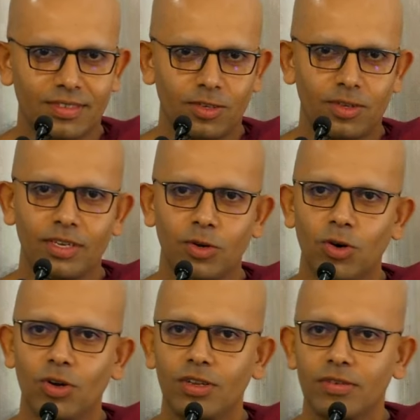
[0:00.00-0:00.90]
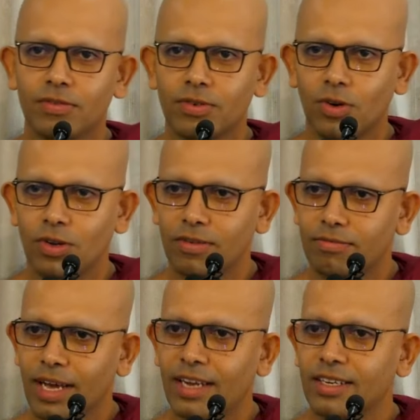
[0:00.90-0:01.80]
So that all of
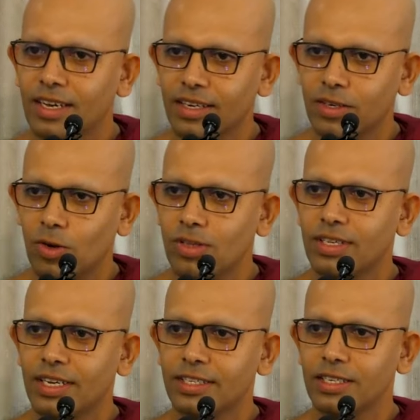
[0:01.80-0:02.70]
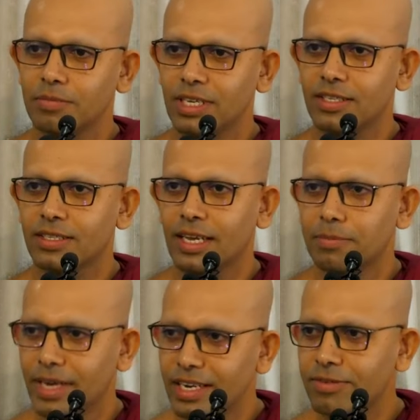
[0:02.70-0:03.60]
mankind, all sentient beings
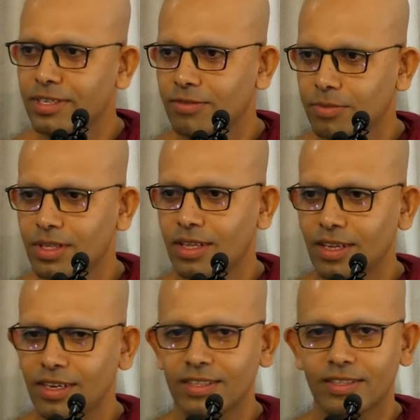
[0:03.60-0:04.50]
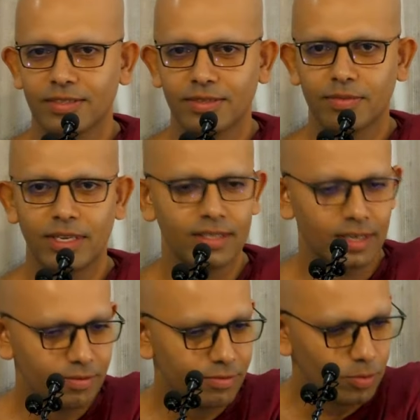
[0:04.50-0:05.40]
can benefit from the Tathagata. Please
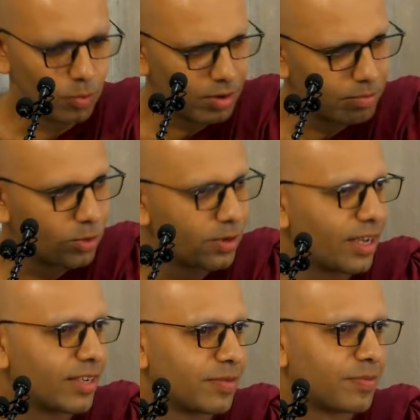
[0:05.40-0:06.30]
live for one more day.